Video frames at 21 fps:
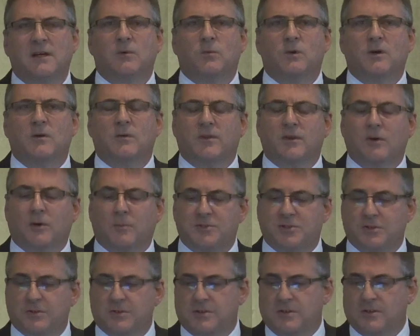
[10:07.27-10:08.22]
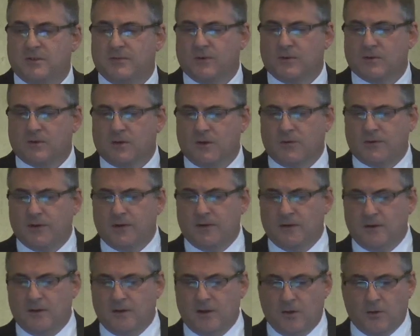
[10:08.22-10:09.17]
where were the opportunities for growth
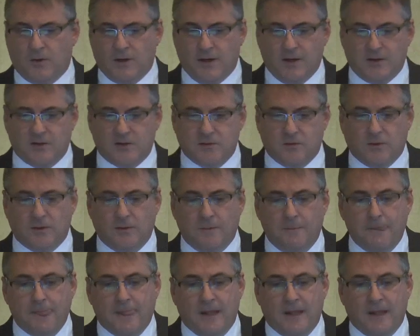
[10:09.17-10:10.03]
in the UK and so on.